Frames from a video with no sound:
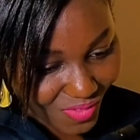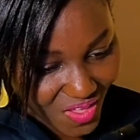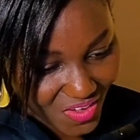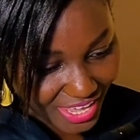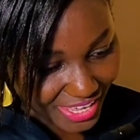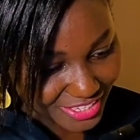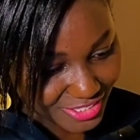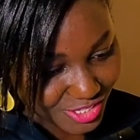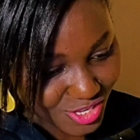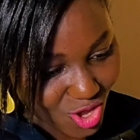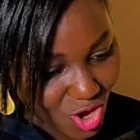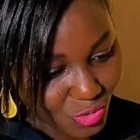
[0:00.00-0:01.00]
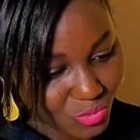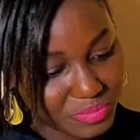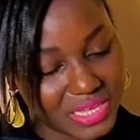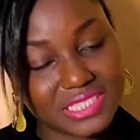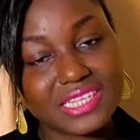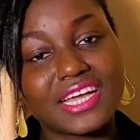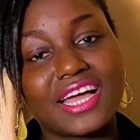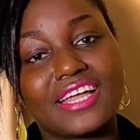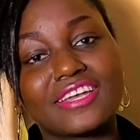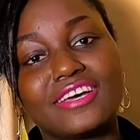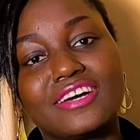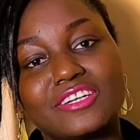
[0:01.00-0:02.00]
Okay, so we met in
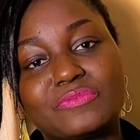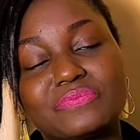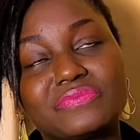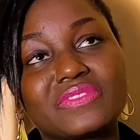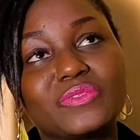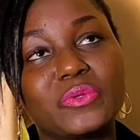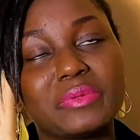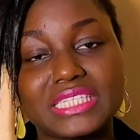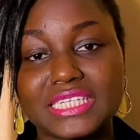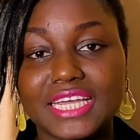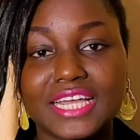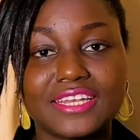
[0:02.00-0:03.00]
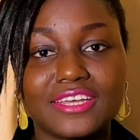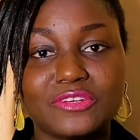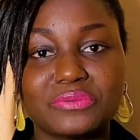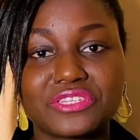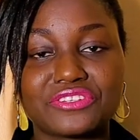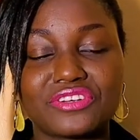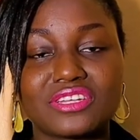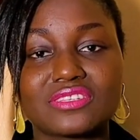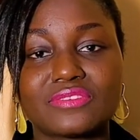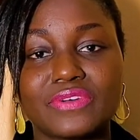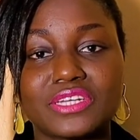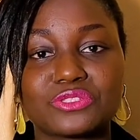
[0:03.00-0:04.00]
Ghana. He was
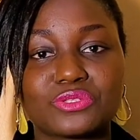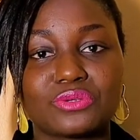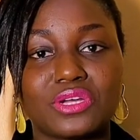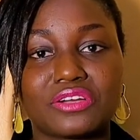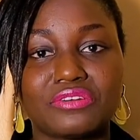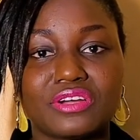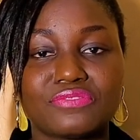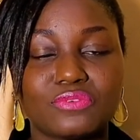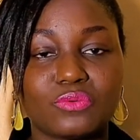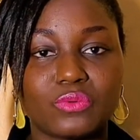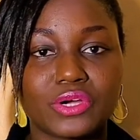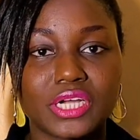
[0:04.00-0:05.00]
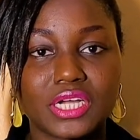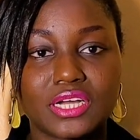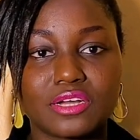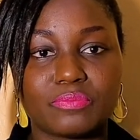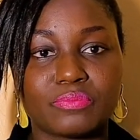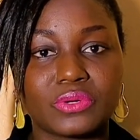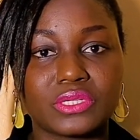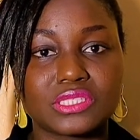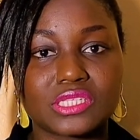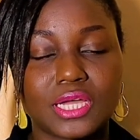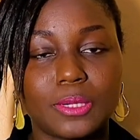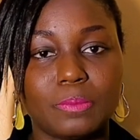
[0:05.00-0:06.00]
transferred to Accra for work, but
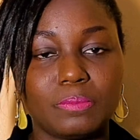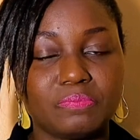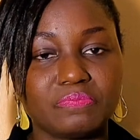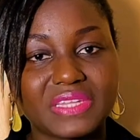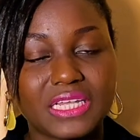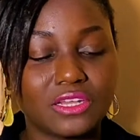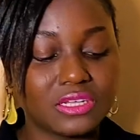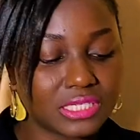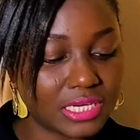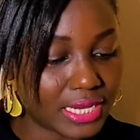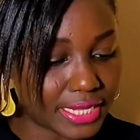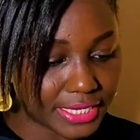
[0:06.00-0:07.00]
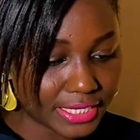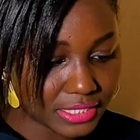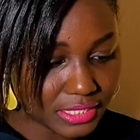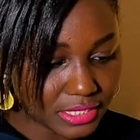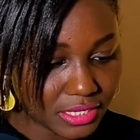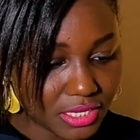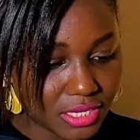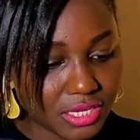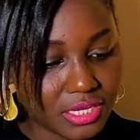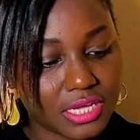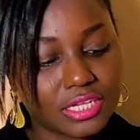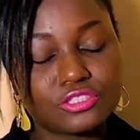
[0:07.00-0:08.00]
along the line
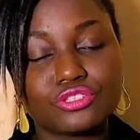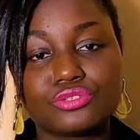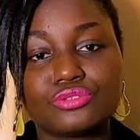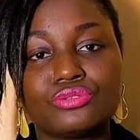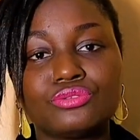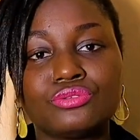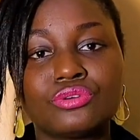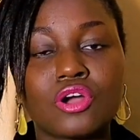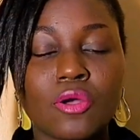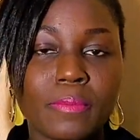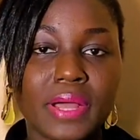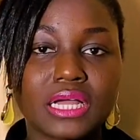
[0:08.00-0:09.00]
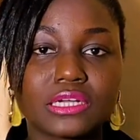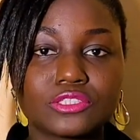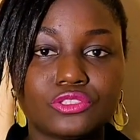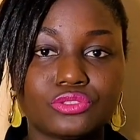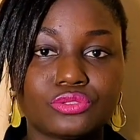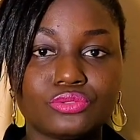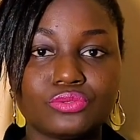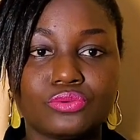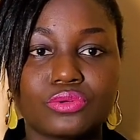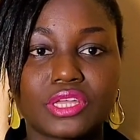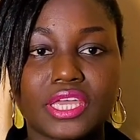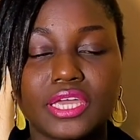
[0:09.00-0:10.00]
he had to come back to
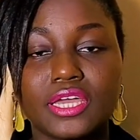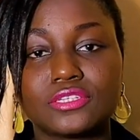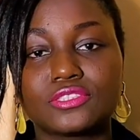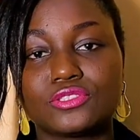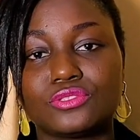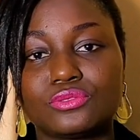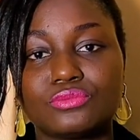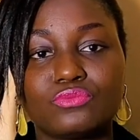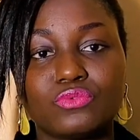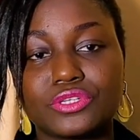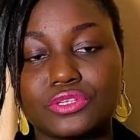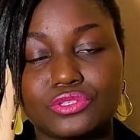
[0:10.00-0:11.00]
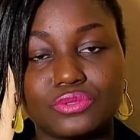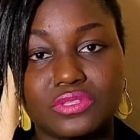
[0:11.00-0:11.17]
Kenya to do one or two